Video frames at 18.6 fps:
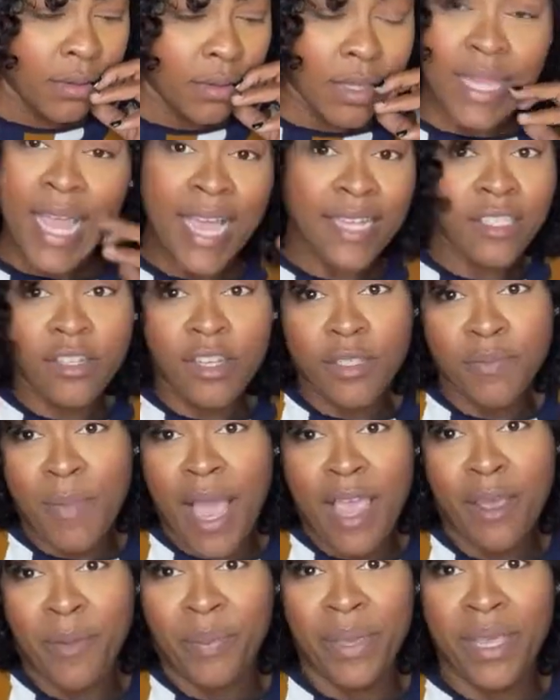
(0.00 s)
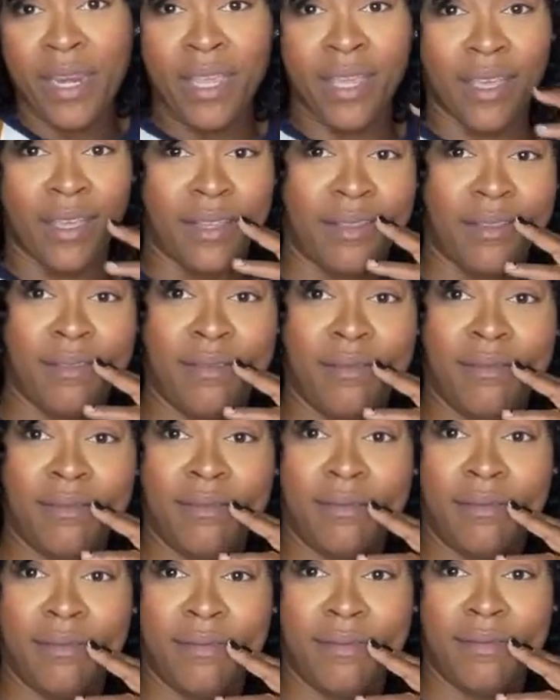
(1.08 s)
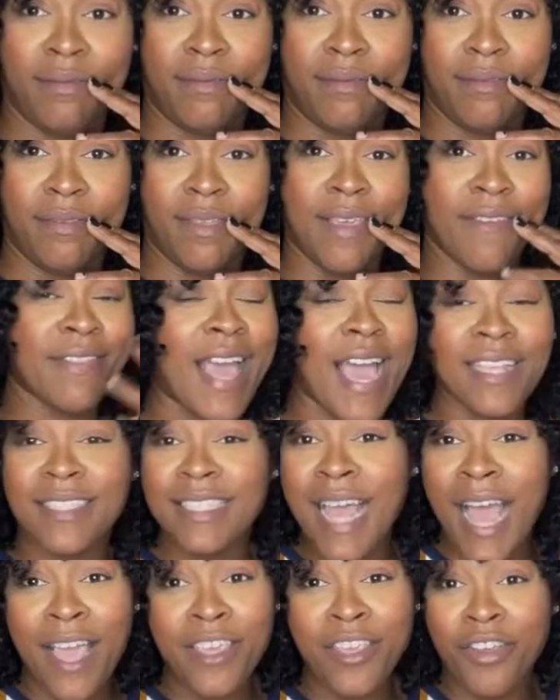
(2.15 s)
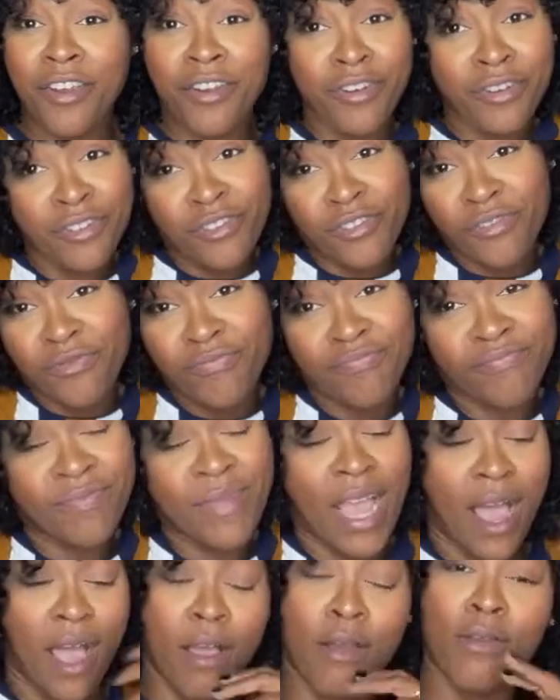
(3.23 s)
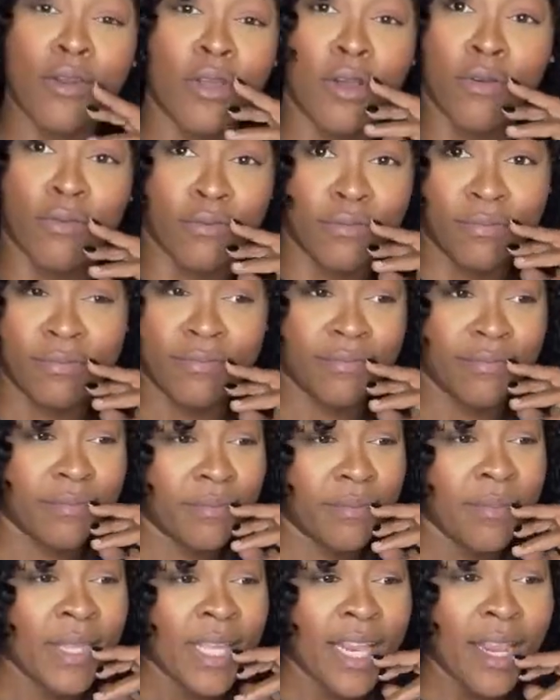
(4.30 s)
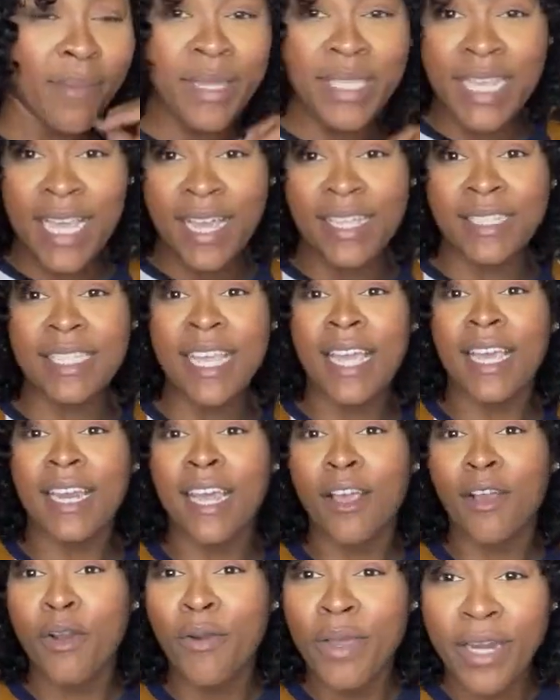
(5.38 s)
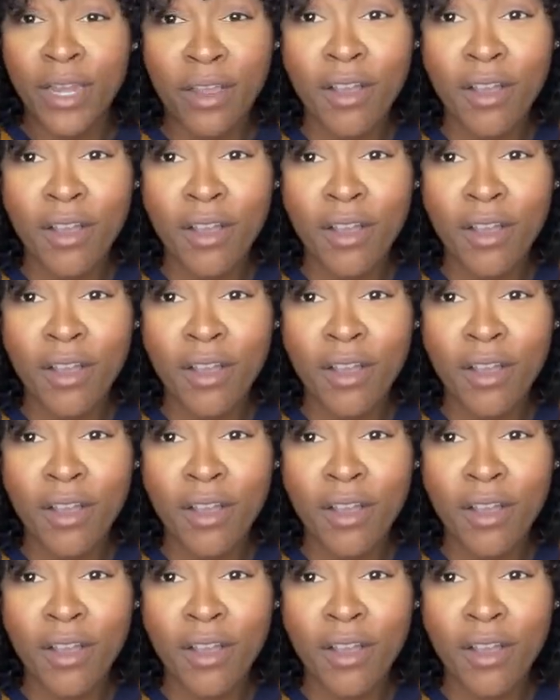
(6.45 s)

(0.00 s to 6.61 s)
That's just my opinion. If that's not yours, I don't know. Let me take a second and go in the